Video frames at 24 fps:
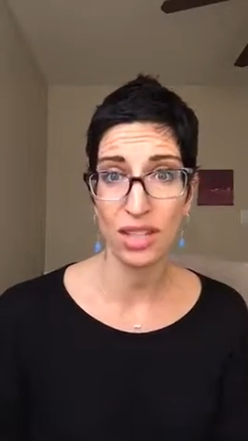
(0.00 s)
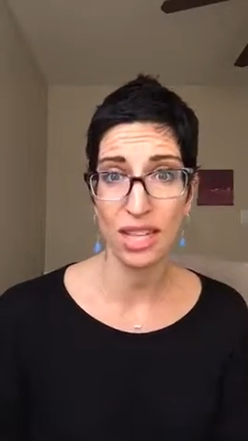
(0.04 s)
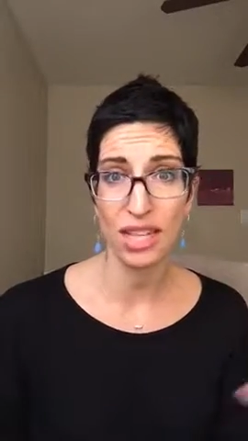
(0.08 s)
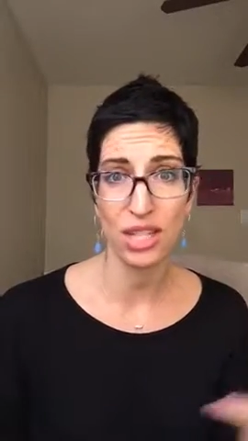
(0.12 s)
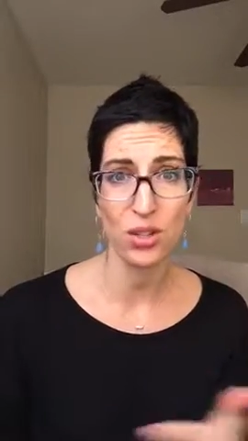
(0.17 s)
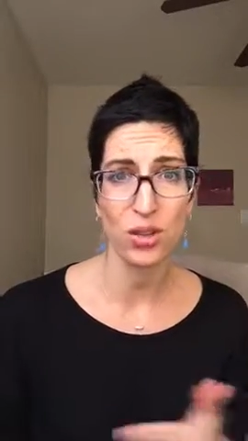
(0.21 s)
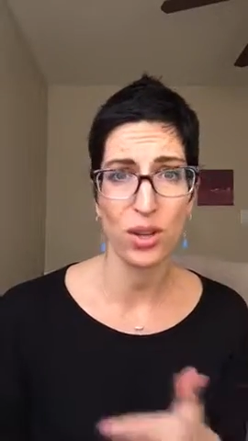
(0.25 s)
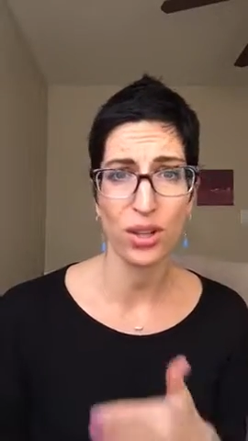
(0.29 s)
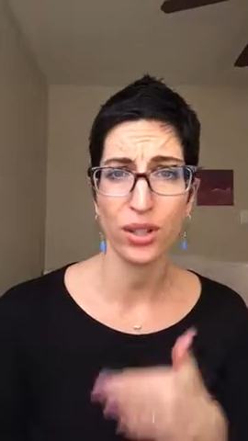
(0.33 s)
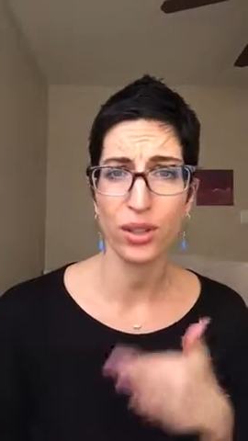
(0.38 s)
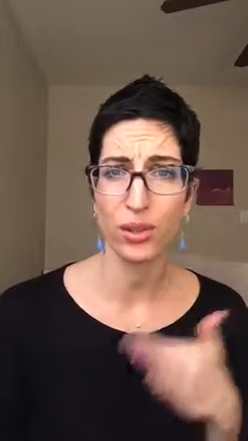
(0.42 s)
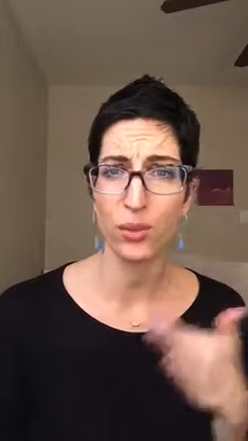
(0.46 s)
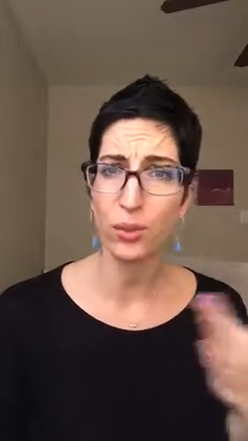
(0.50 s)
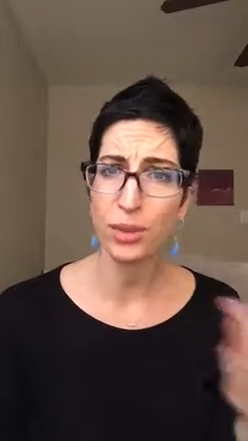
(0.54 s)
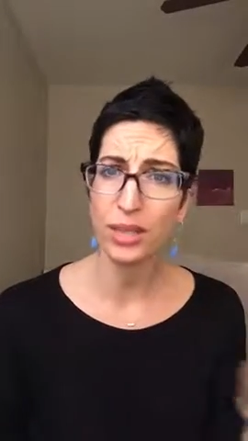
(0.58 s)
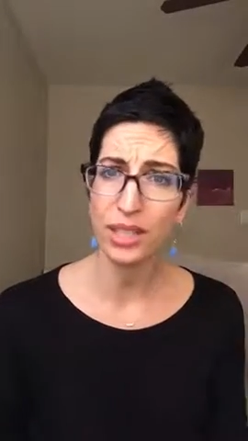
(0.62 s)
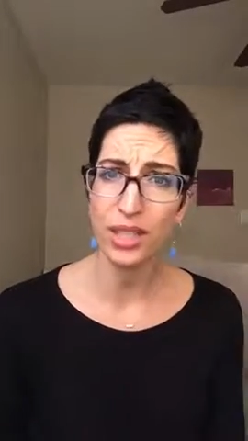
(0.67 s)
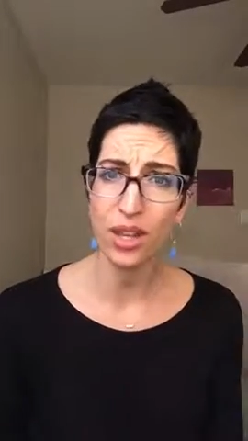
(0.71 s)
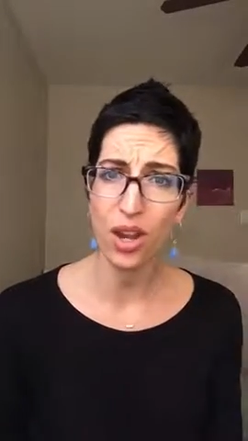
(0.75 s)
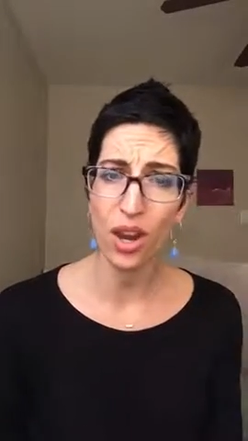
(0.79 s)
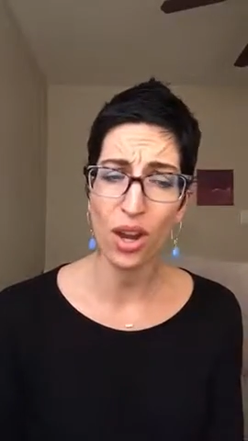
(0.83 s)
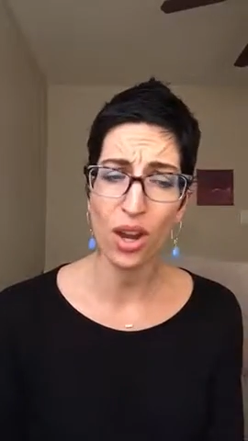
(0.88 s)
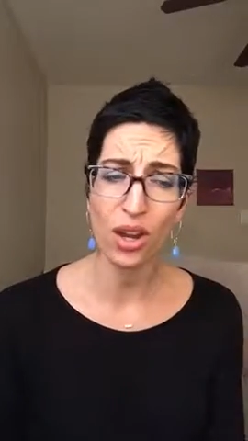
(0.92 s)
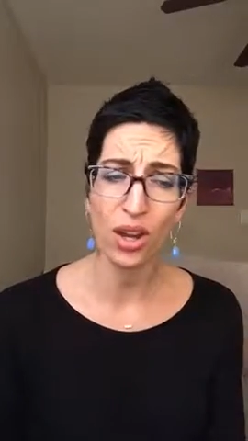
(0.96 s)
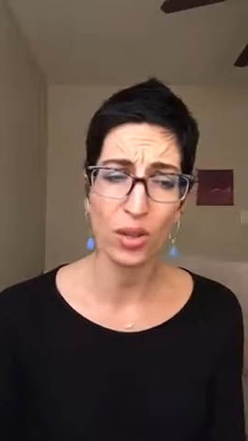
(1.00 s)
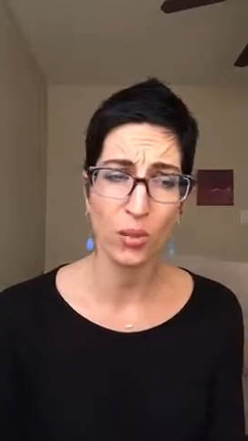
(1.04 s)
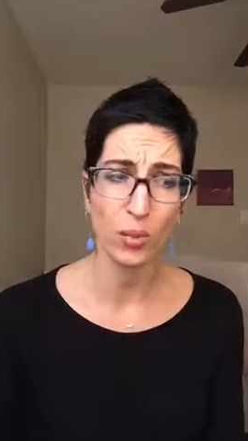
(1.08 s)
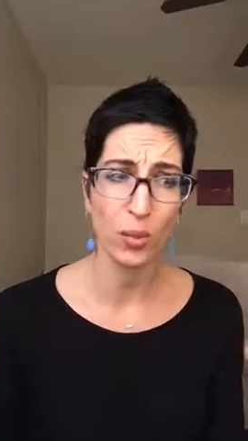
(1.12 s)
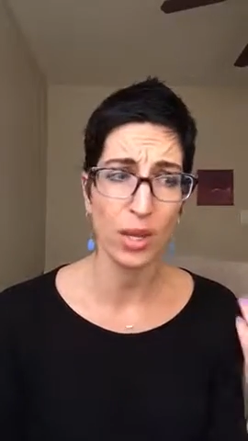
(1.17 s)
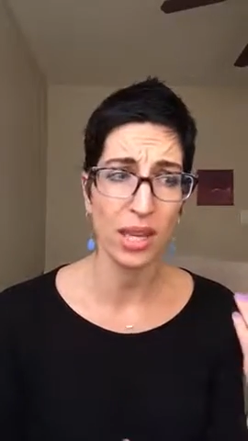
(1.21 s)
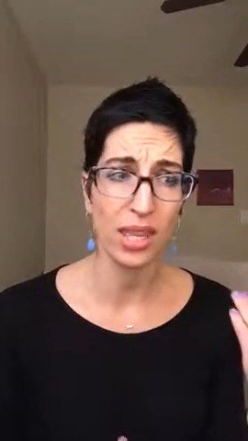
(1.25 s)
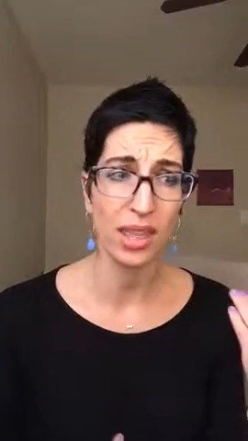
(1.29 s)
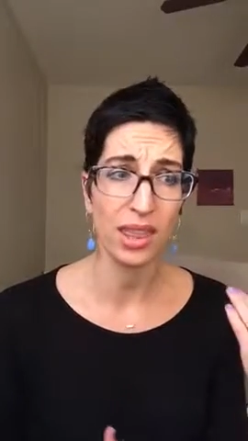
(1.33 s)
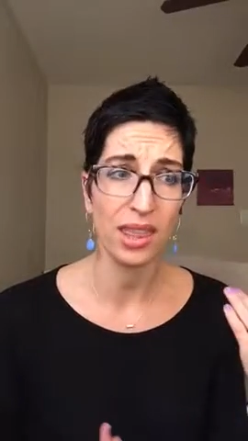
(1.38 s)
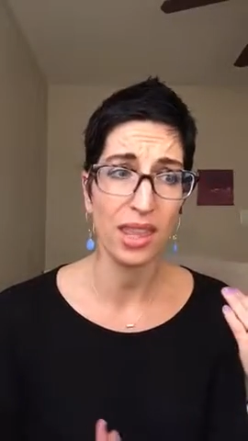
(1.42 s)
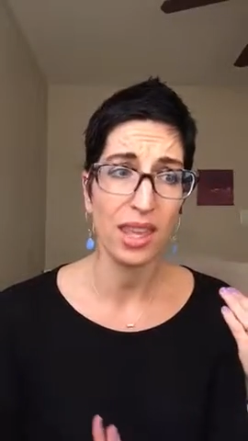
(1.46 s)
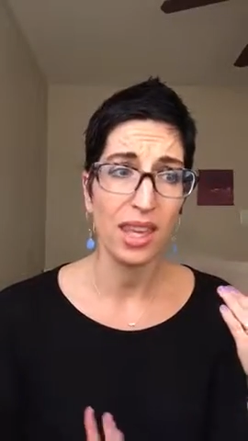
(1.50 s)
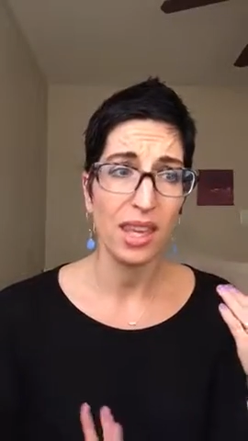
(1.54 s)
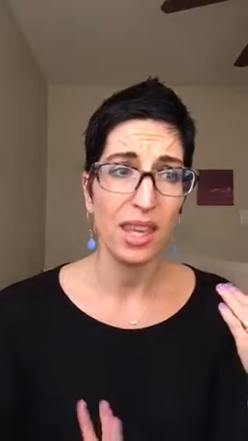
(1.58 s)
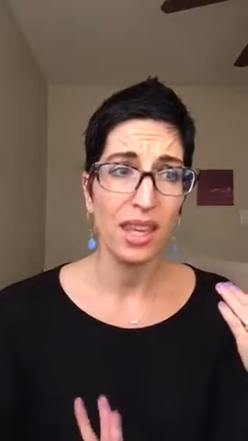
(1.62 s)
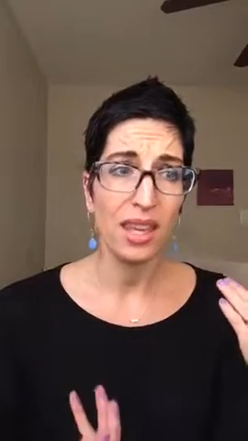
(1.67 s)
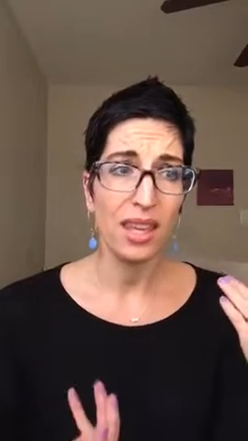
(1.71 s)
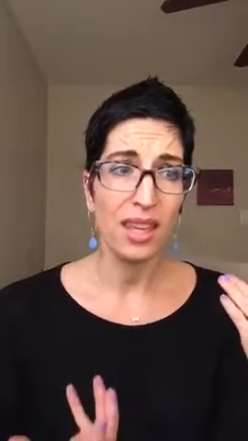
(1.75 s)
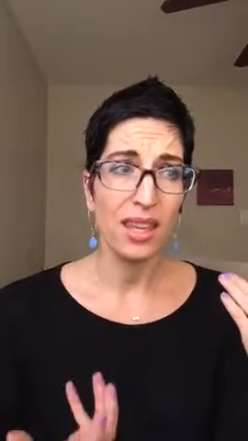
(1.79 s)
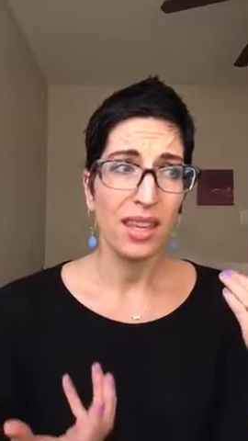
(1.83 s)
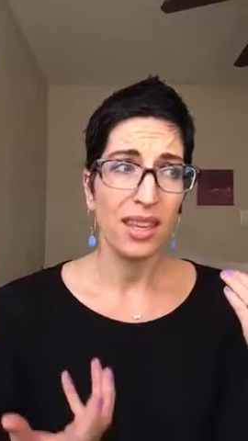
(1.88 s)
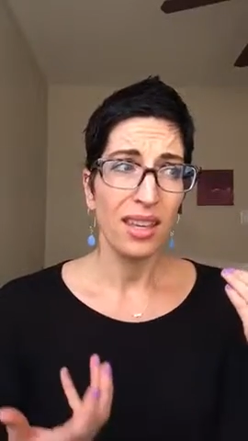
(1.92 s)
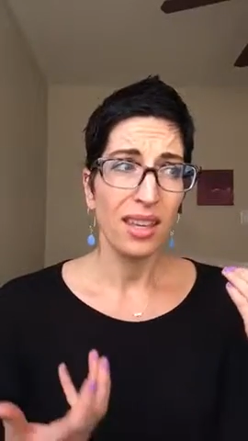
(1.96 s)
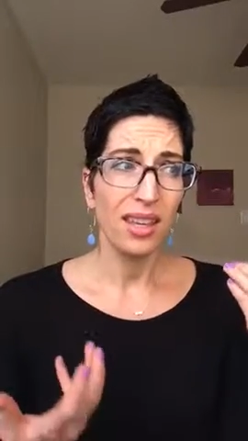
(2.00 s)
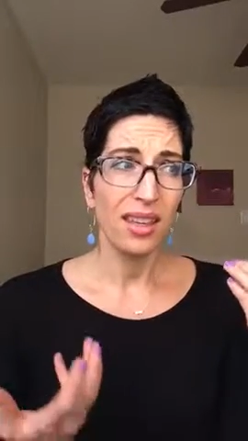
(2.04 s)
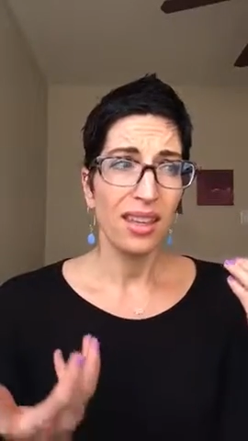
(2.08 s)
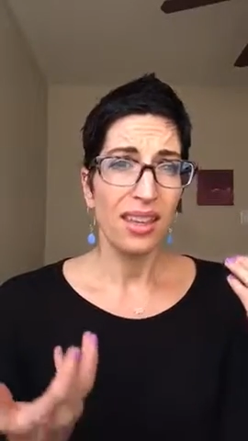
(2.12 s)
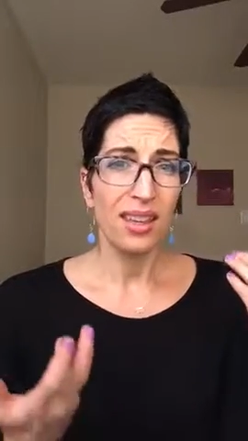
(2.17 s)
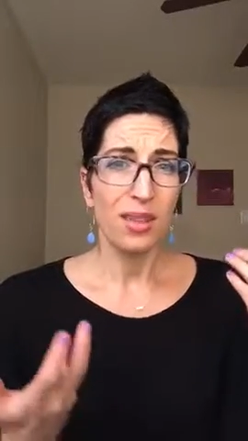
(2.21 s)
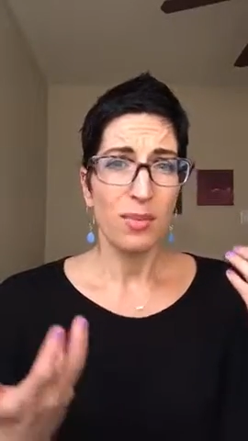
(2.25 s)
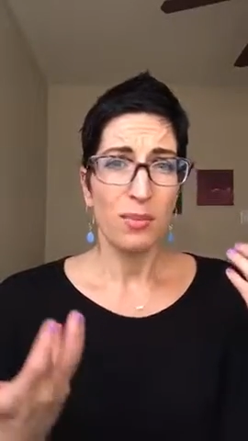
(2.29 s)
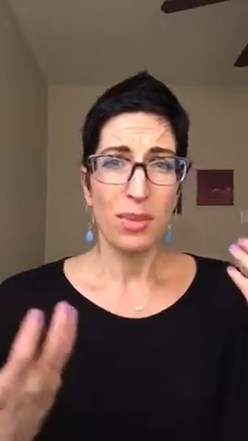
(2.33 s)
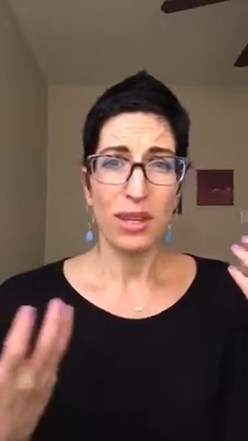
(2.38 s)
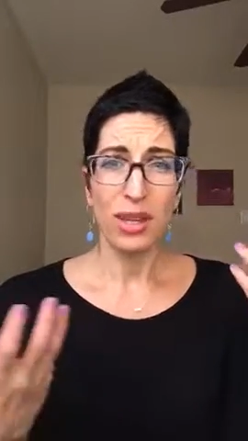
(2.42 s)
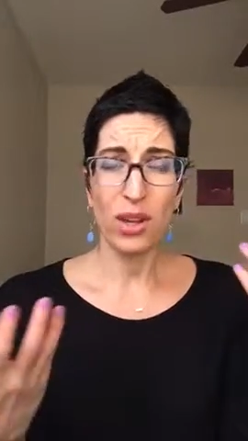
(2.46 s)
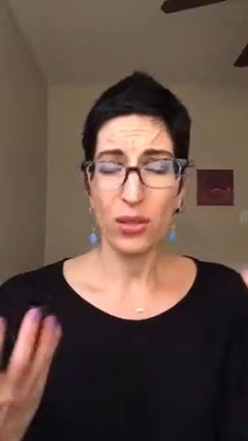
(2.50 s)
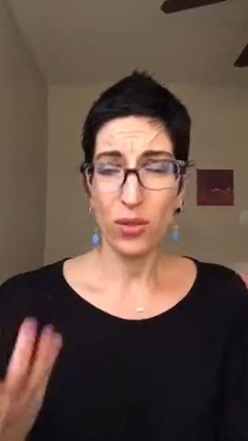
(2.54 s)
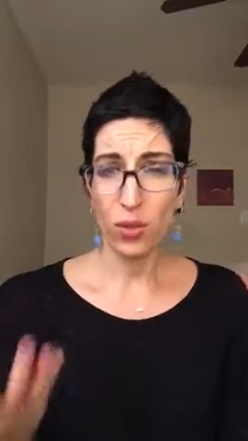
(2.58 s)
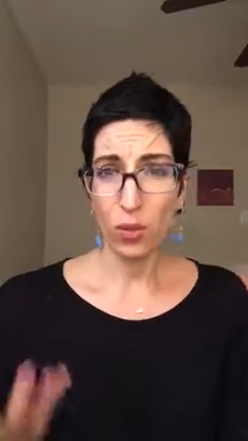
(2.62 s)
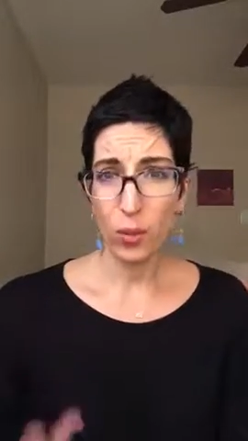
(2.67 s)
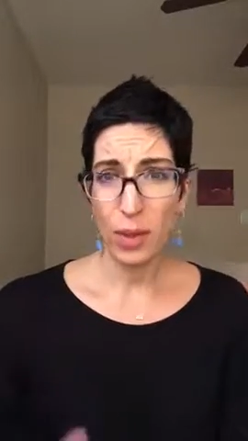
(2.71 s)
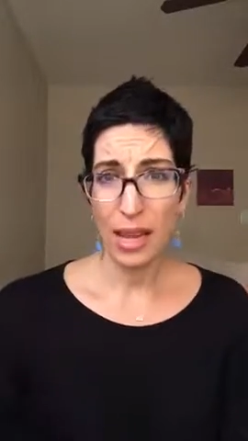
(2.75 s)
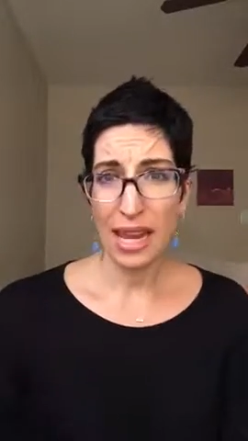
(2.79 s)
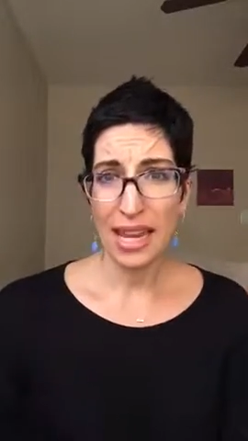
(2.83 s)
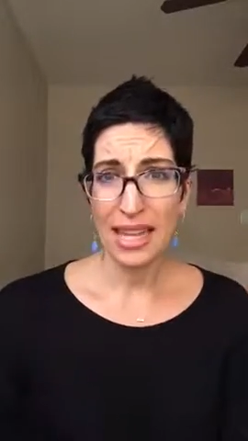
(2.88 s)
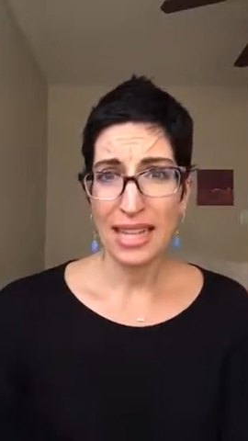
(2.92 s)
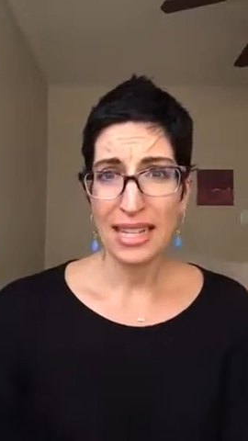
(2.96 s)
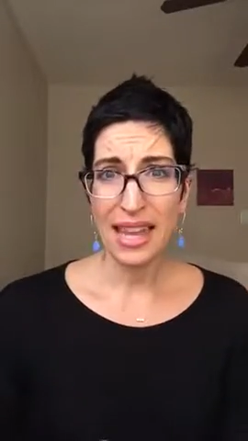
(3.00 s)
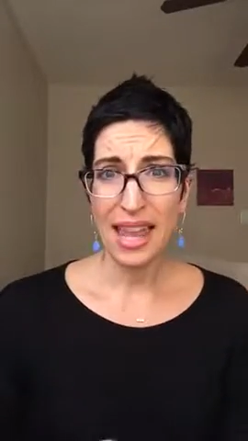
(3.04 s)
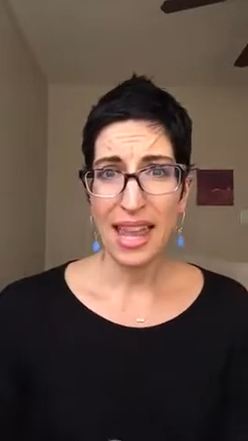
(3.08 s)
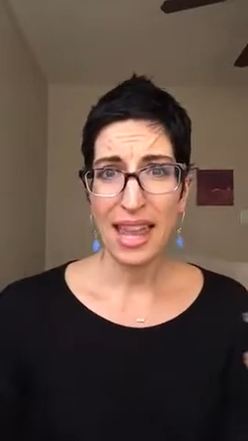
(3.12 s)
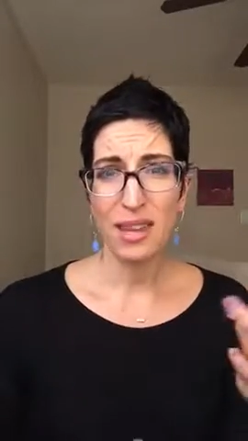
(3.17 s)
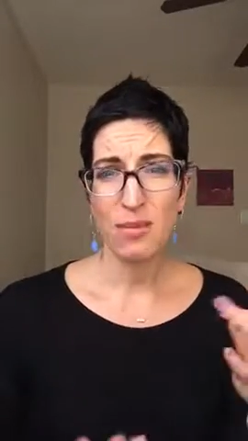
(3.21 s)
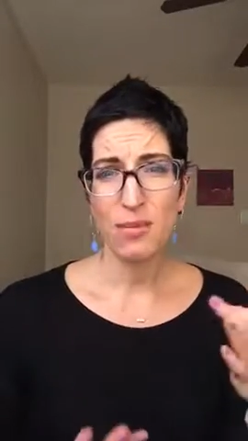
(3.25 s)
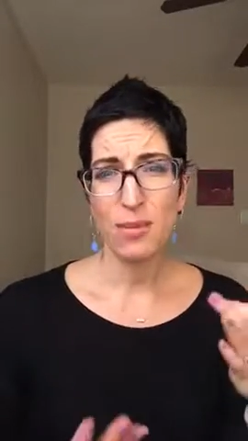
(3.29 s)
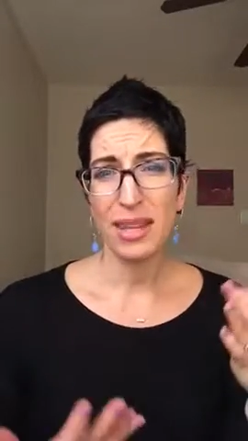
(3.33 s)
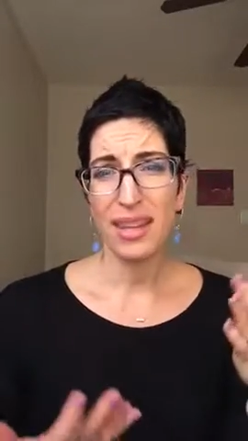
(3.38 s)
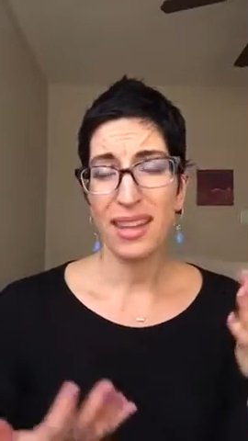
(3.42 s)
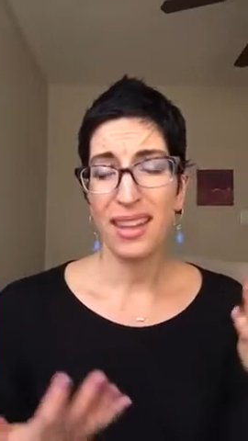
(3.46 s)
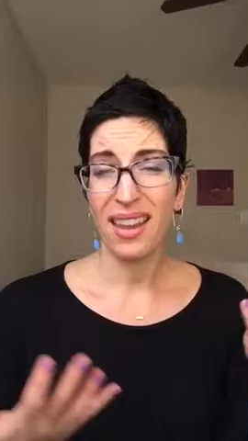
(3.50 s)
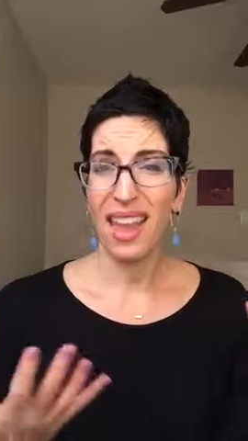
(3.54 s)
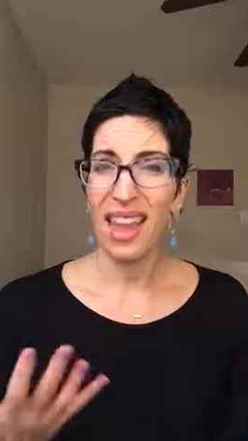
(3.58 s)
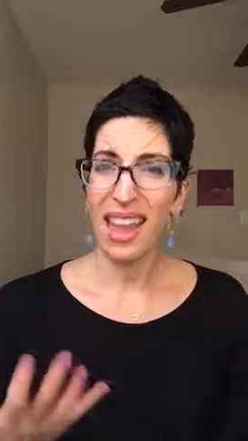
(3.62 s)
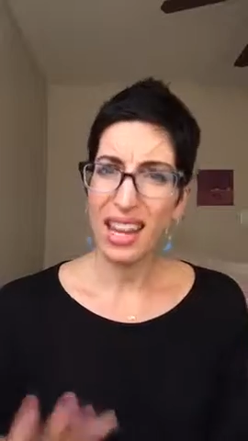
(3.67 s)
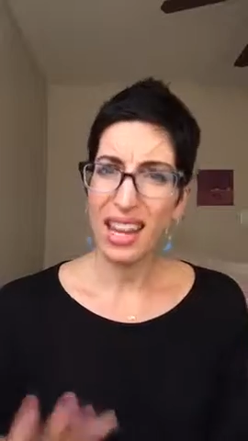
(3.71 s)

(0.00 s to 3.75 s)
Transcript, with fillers: I struggled really hard with being overweight and being